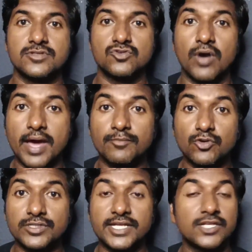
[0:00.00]
So I'm
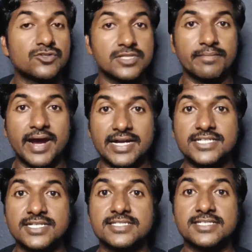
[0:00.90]
going to tell you some
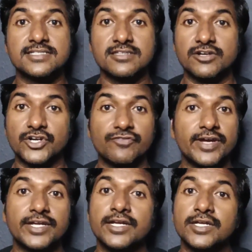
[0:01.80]
additional skills are
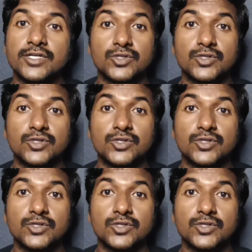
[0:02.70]
required